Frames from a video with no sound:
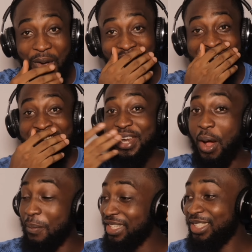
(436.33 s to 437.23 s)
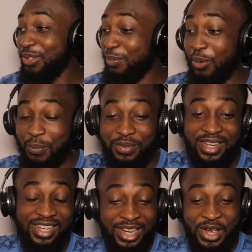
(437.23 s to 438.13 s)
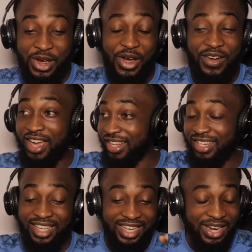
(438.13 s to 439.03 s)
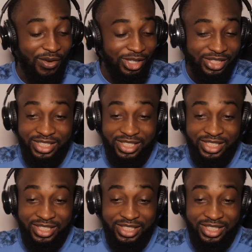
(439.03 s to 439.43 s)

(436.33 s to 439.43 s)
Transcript: Alright, let that one